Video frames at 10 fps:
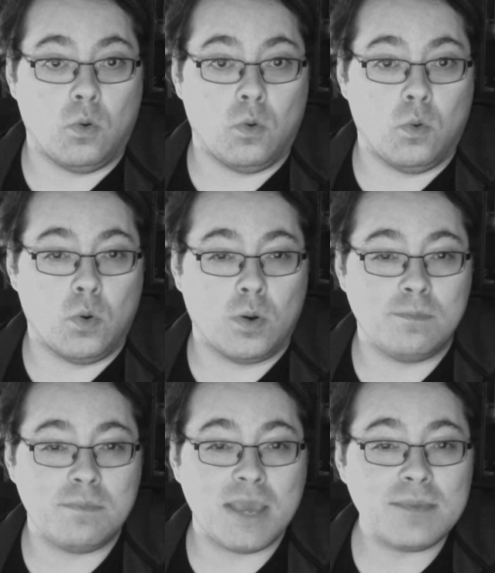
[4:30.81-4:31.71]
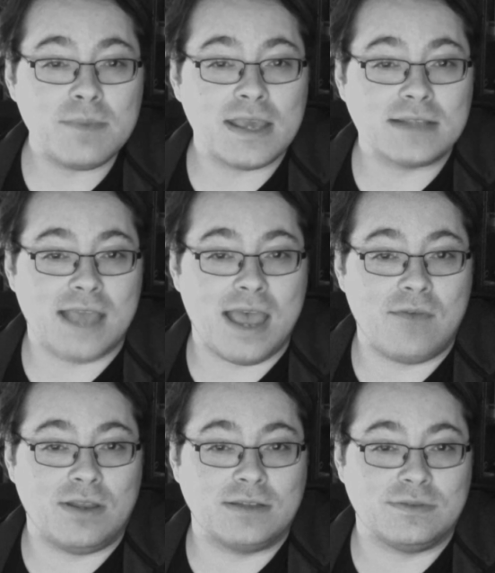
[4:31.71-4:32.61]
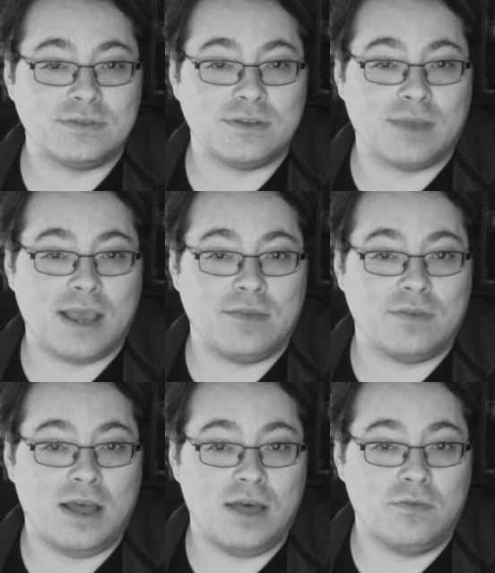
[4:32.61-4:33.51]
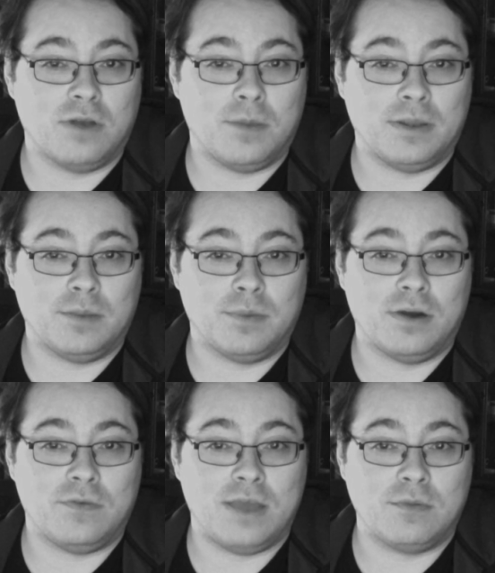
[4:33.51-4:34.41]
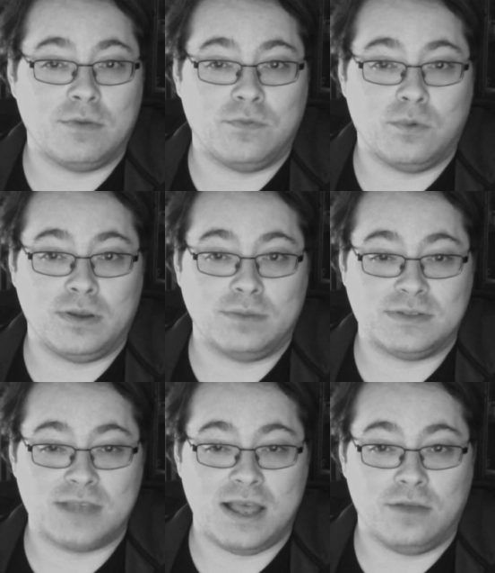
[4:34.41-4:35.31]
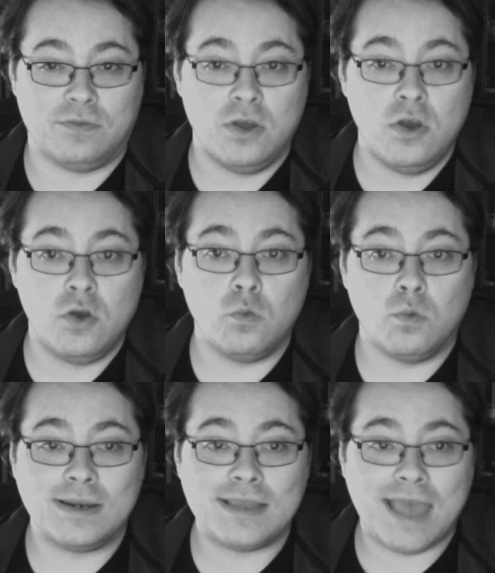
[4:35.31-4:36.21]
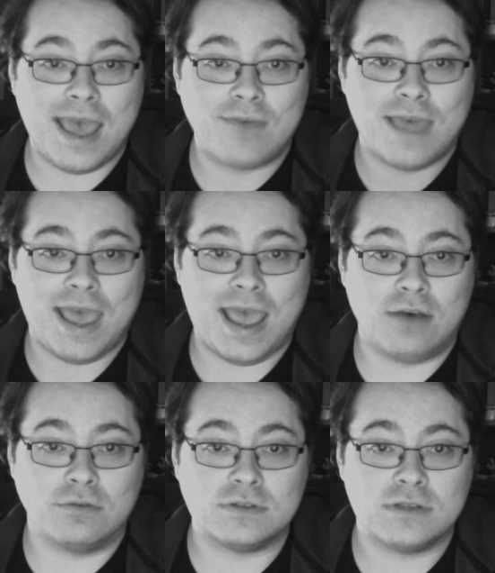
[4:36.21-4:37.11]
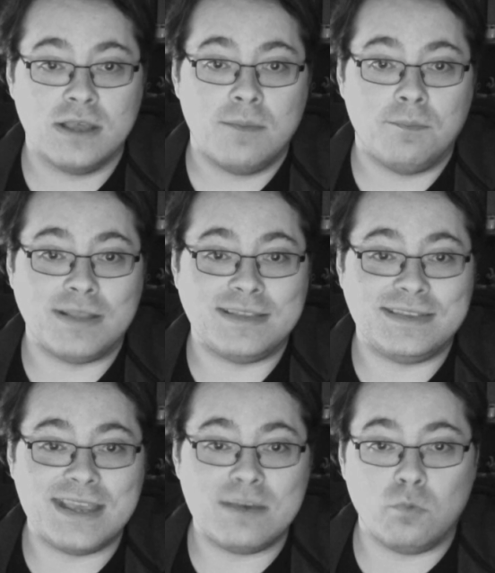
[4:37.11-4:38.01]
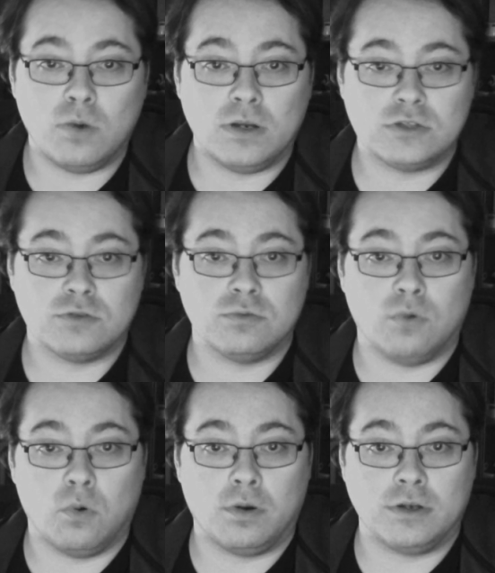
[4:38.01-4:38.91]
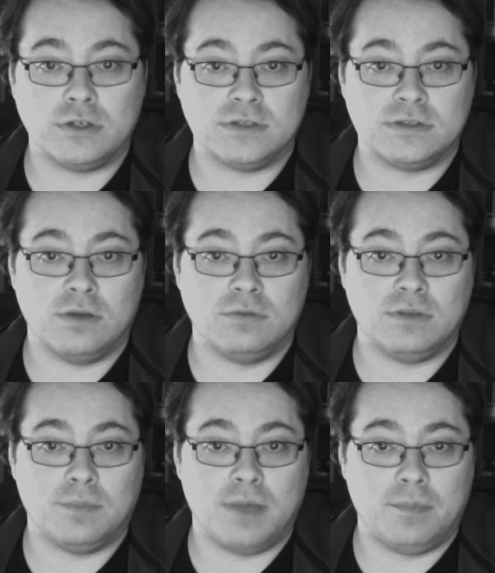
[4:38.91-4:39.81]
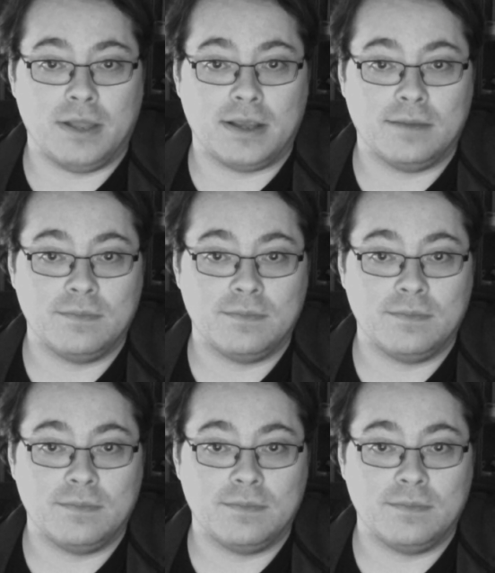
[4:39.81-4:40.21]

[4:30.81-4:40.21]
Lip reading: Or maybe it's evidence of some kind of cover-up on the part of Henry Ford himself, who wanted to have the house, but didn't want its true origins known to the public.